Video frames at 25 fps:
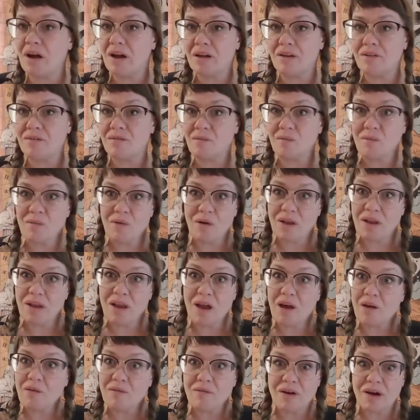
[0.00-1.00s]
What now
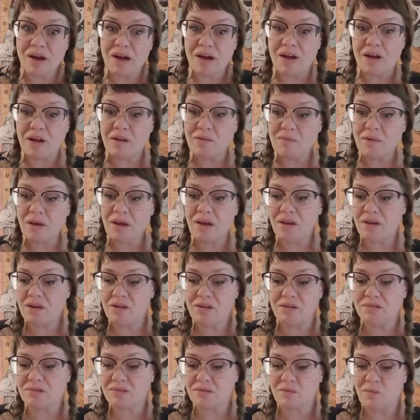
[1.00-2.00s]
what? I'm ready to do
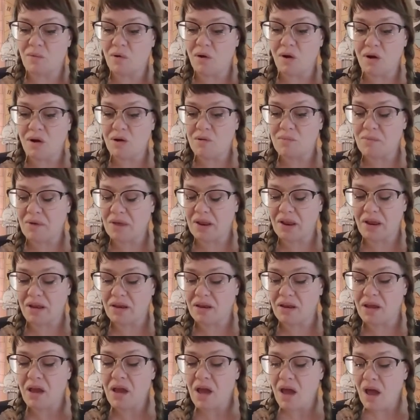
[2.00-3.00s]
some work, but I'm
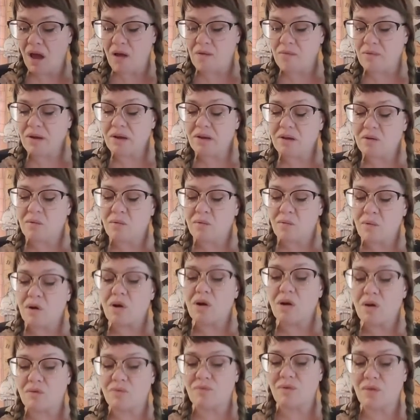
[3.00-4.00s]
ready to work
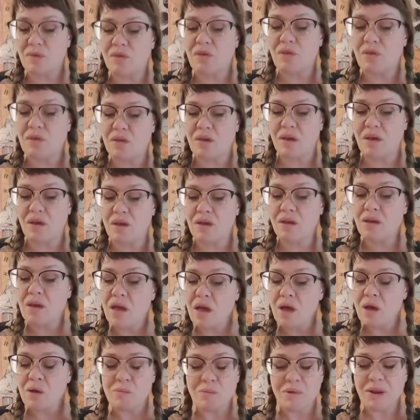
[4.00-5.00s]
for the thing,
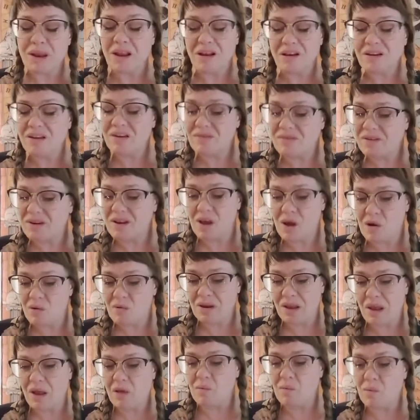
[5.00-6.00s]
but I don't even know what I
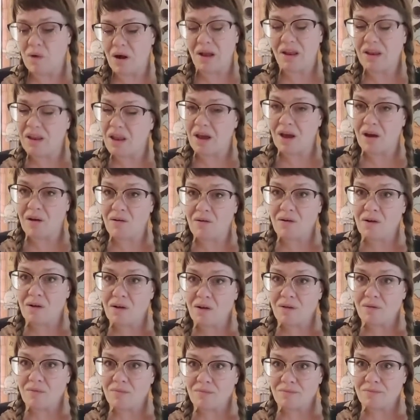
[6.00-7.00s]
want now.
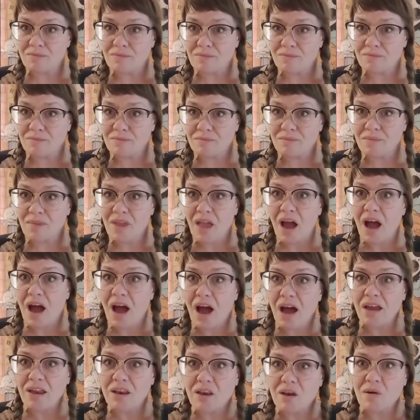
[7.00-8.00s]
I
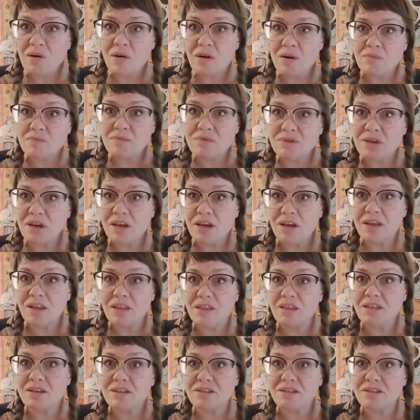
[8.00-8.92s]
know I'm shaking this.